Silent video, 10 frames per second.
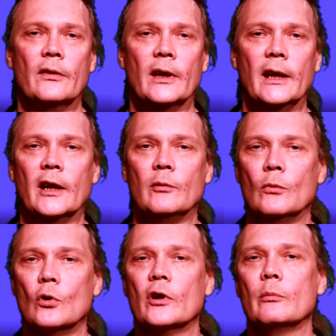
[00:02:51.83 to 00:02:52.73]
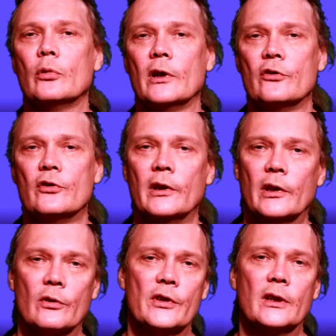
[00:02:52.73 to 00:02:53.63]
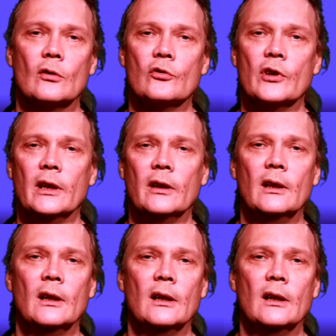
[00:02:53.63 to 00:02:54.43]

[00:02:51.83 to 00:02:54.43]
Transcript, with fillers: they add more compression in their signal chain.